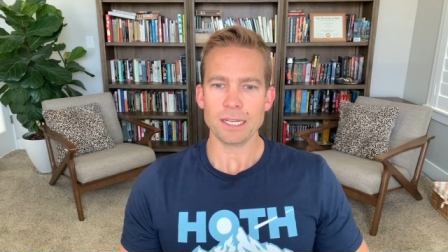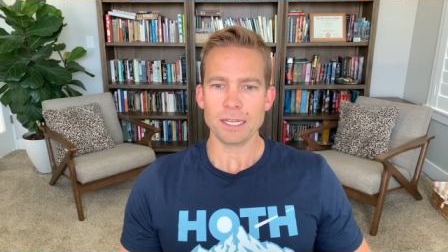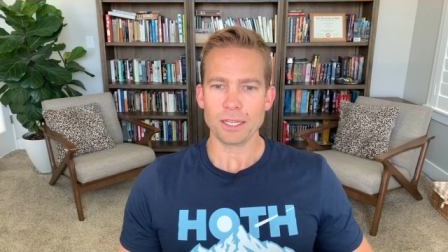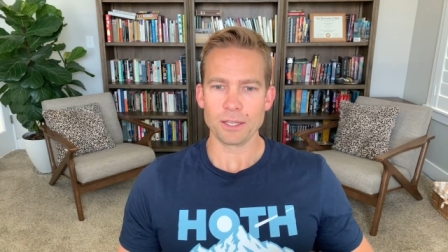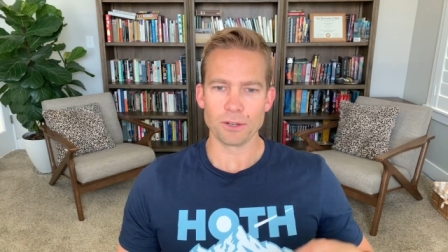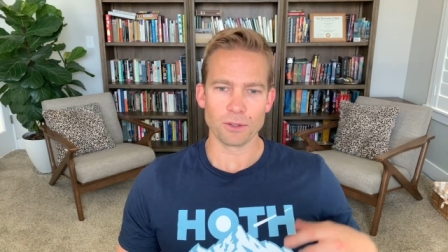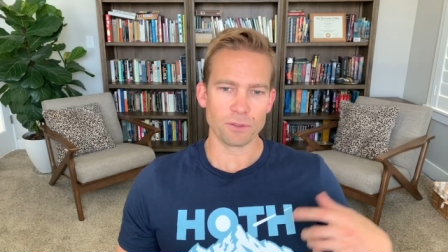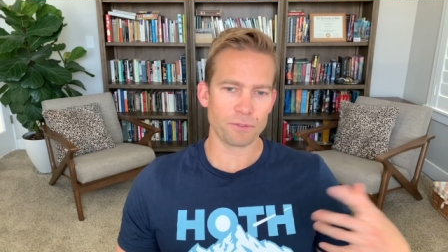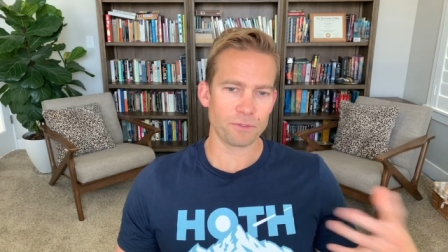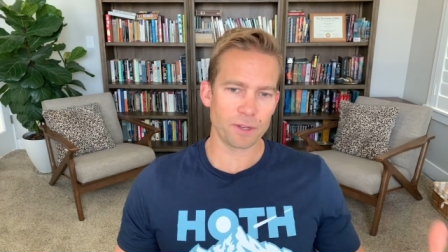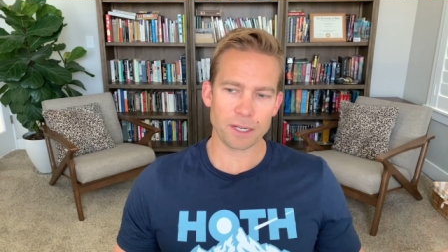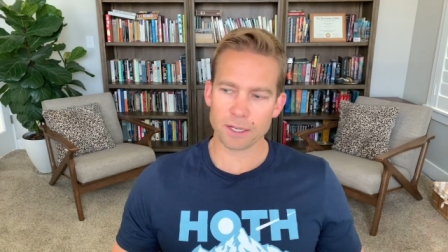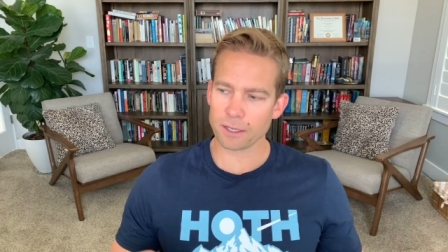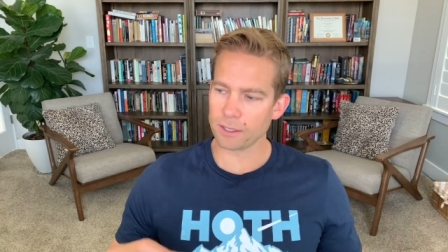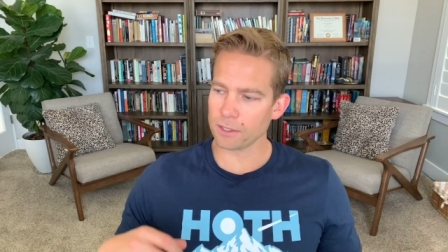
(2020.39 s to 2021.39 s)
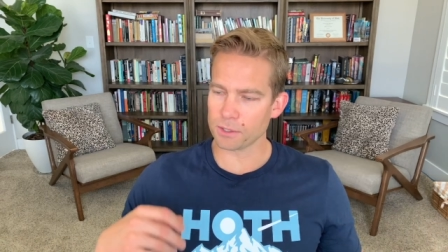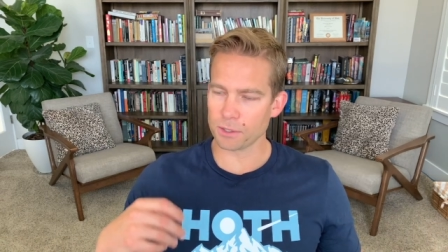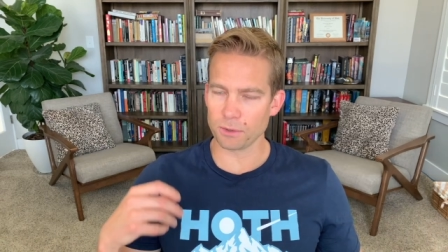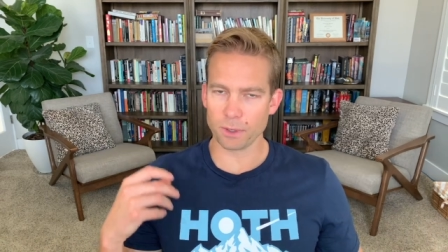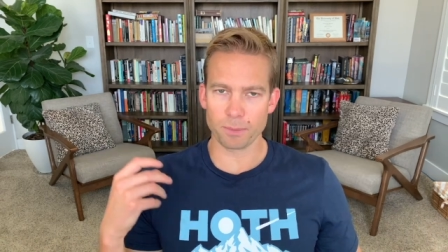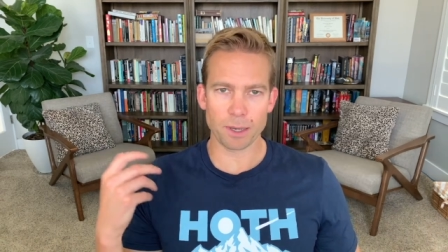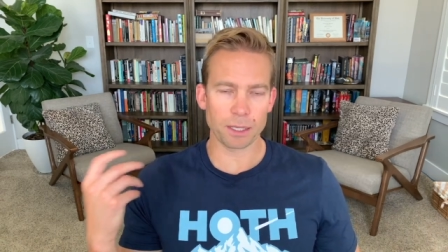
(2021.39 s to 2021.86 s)
you know, the fears, the
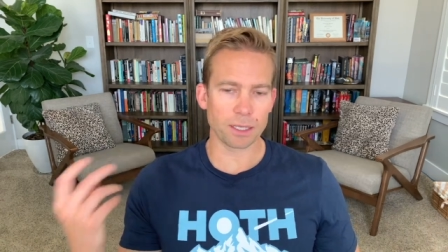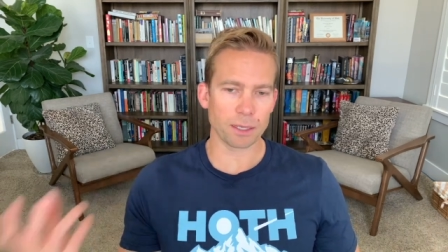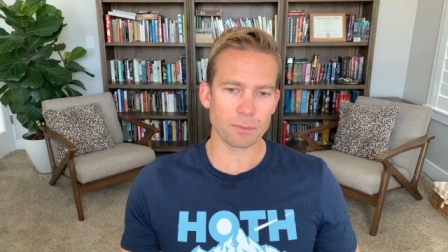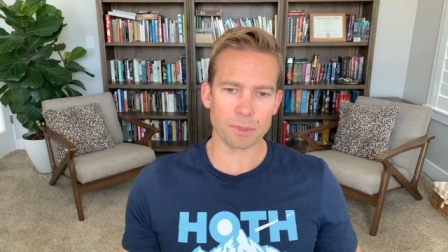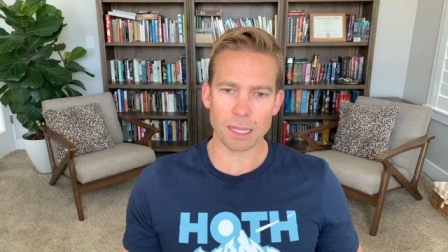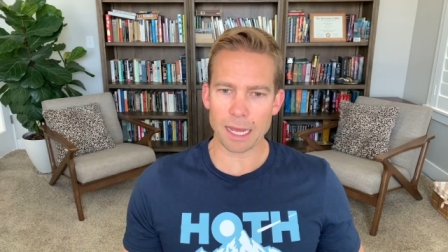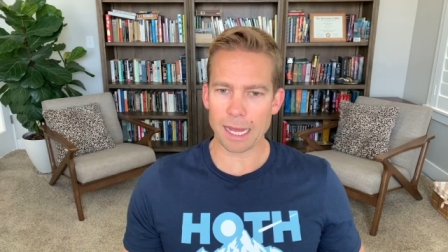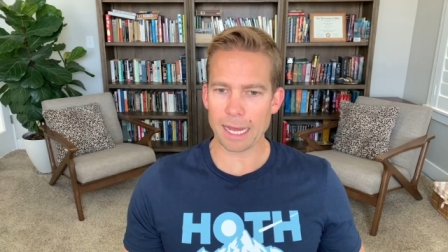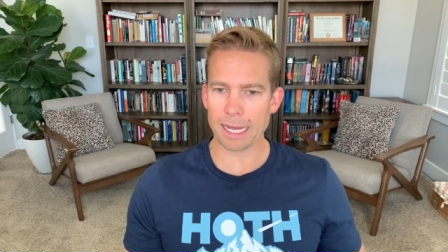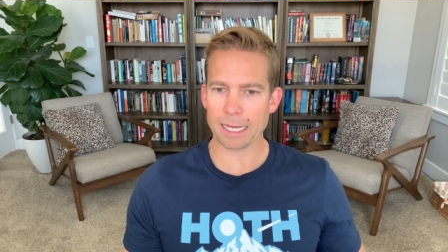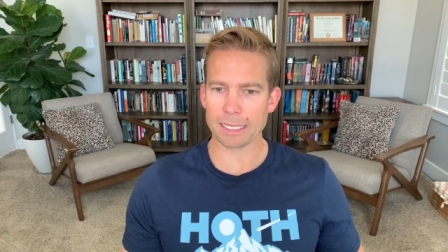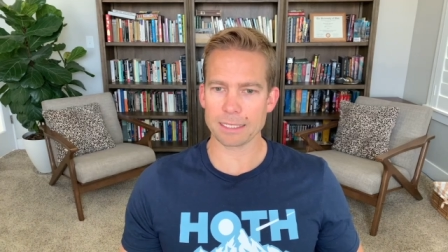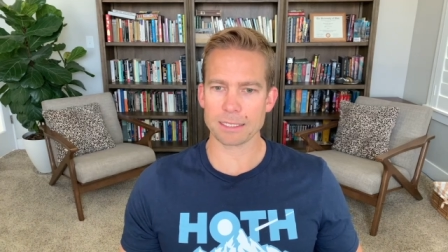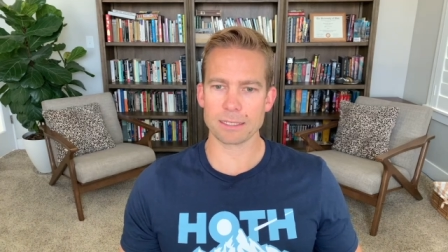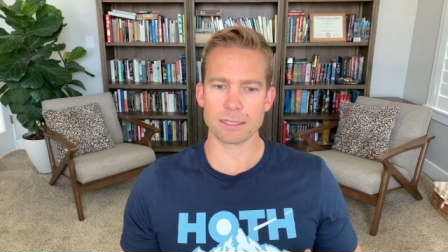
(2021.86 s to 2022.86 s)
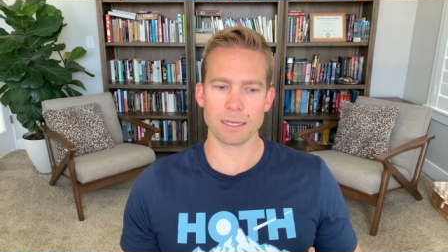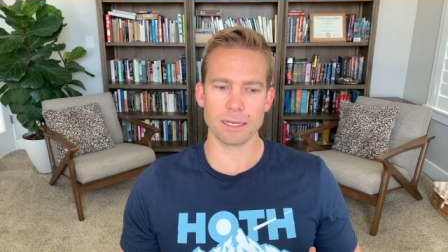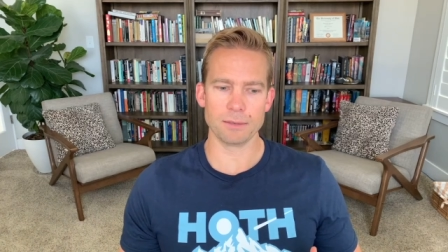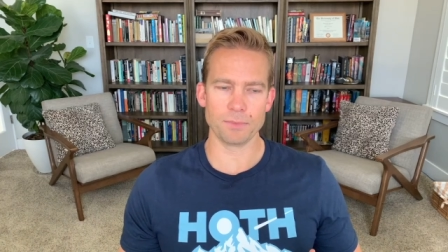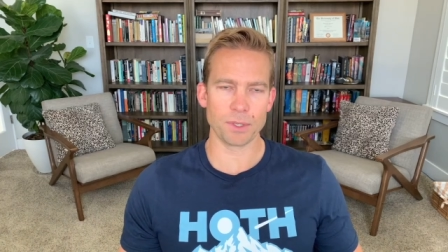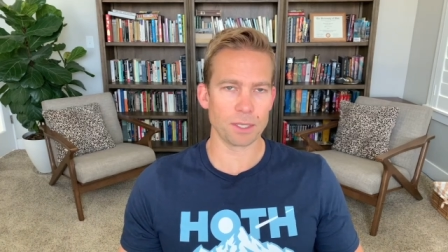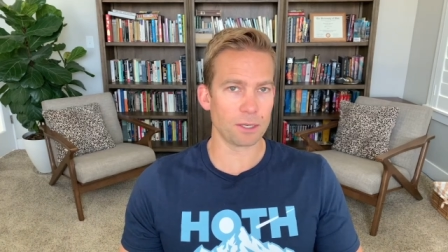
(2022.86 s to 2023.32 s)
repelling blast,
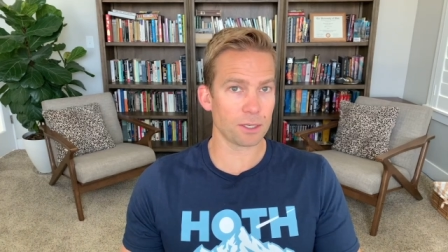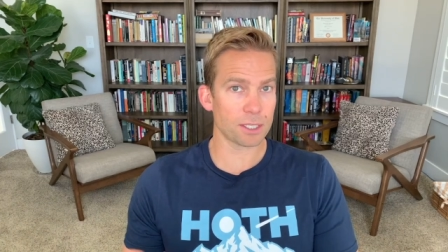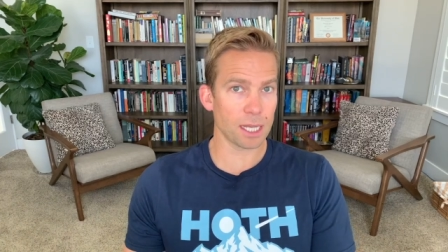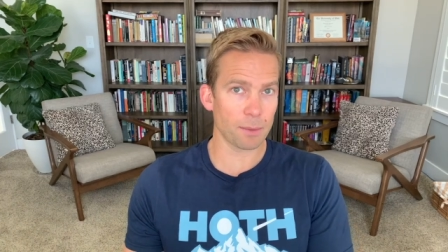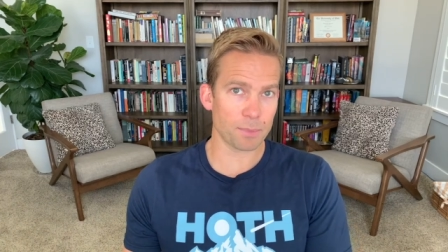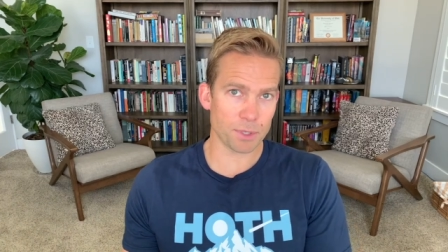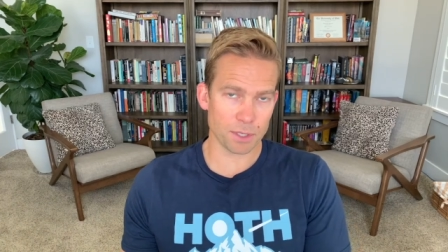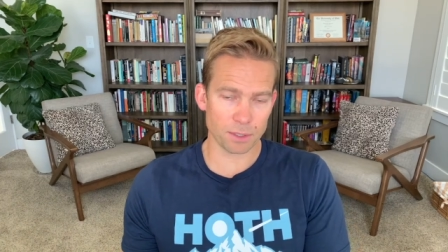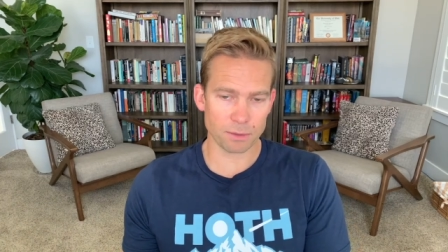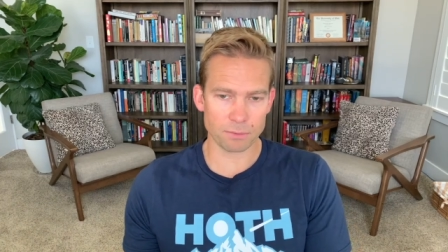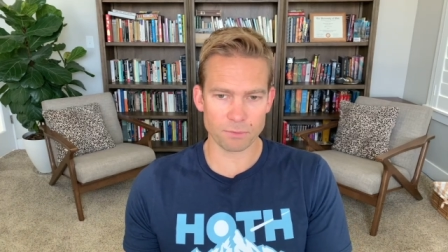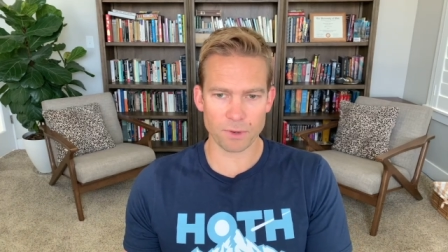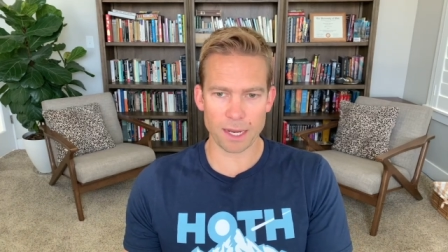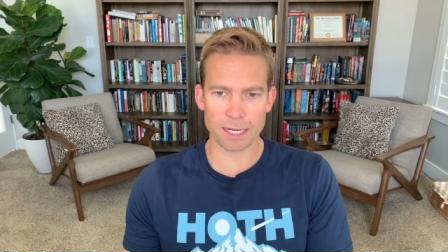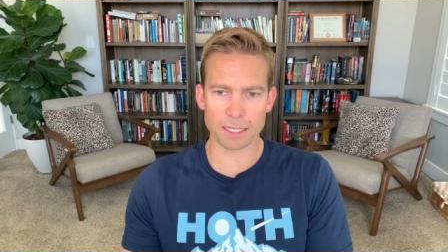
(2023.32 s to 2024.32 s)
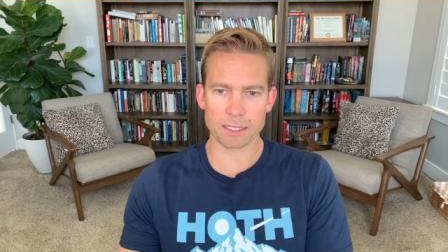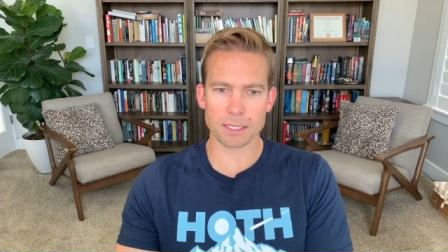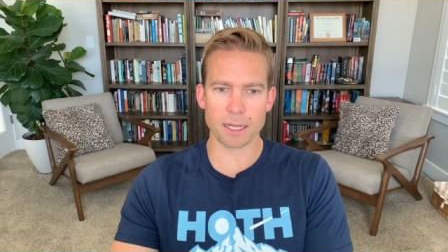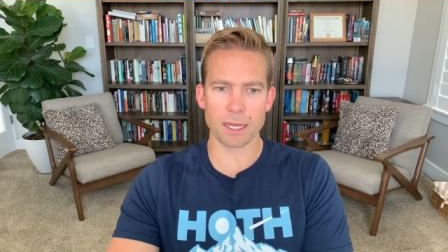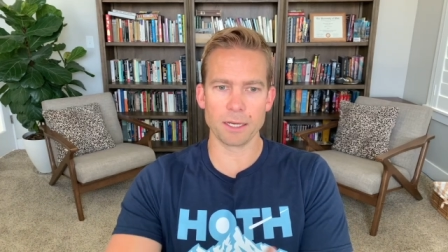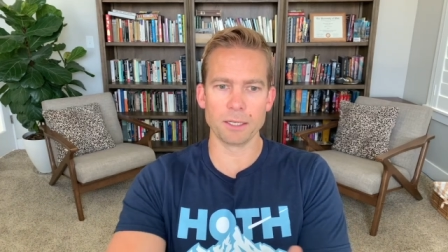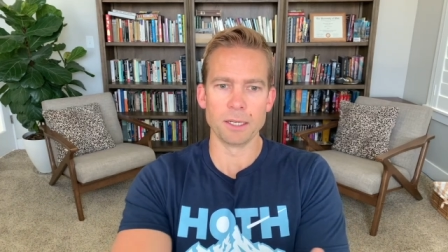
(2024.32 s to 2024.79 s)
the interception, fighting
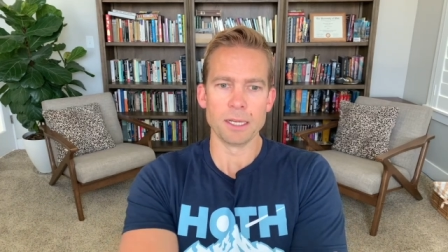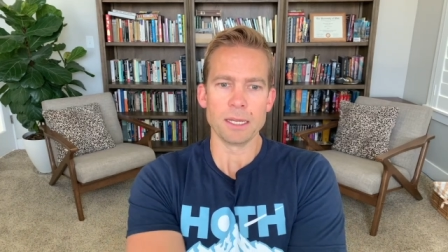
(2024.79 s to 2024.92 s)
style,